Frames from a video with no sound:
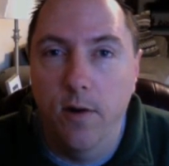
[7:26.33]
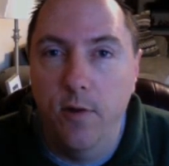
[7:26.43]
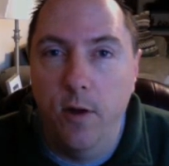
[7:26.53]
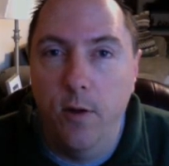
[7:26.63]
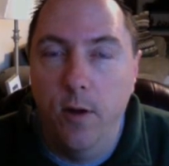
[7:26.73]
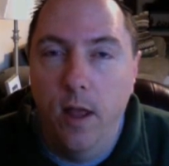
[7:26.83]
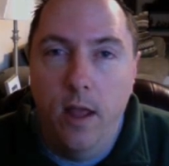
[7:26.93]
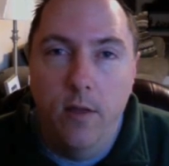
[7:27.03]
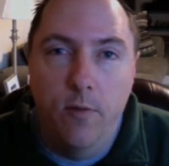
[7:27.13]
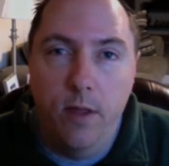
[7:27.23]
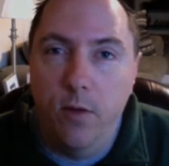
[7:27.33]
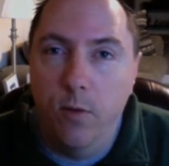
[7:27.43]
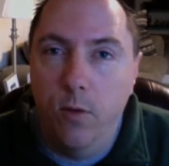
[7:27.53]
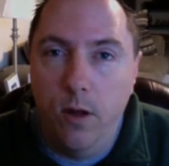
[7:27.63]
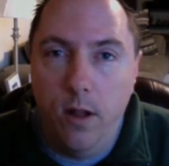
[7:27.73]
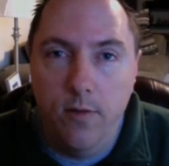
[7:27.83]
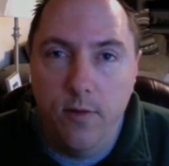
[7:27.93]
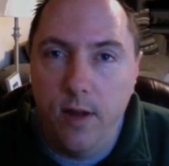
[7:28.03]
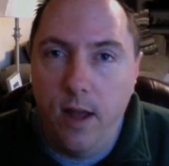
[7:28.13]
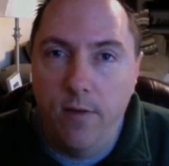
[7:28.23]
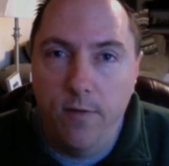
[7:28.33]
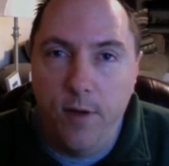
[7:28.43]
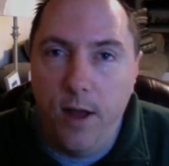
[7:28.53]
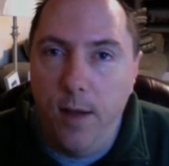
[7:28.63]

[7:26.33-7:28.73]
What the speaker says: So, really cool stuff,